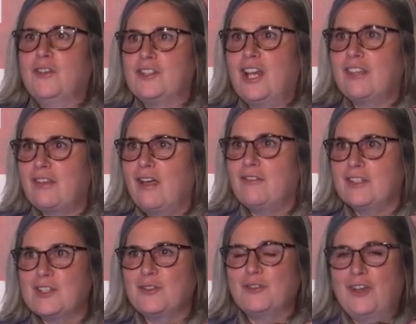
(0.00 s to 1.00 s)
which I thought
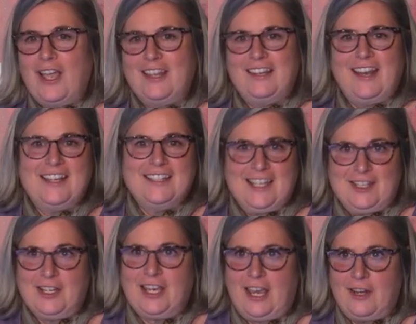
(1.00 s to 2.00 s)
was a nice
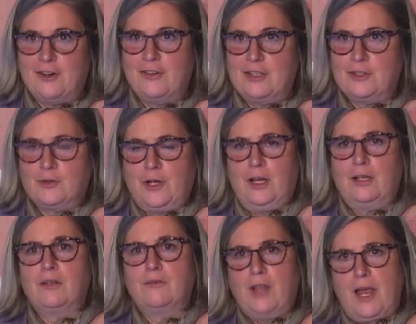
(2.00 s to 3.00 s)
indicator of this
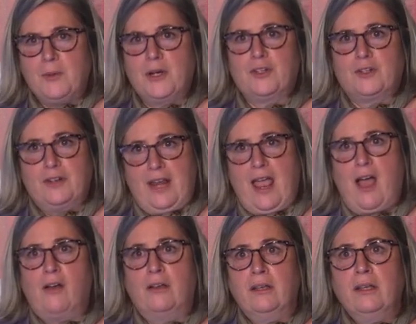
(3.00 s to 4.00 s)
trend of libraries are
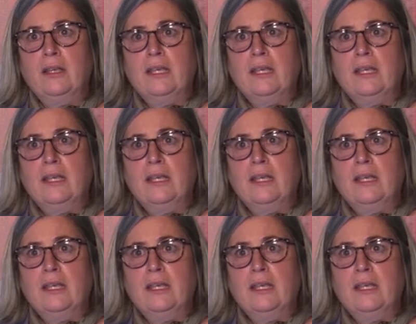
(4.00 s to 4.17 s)
now